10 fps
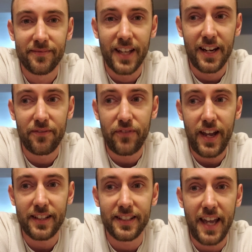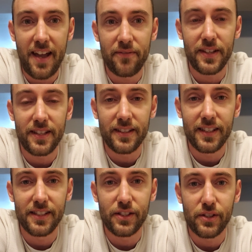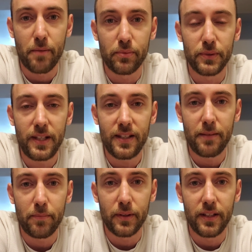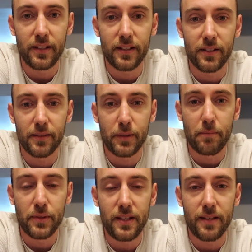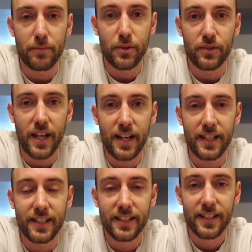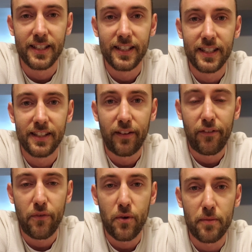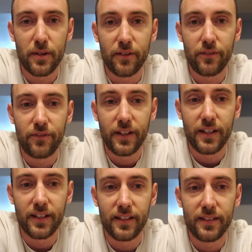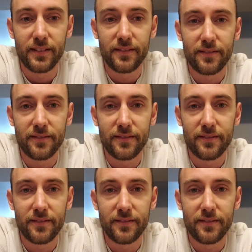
And in fact, Gavi is completely politic, uh, completely immune to any form of uh,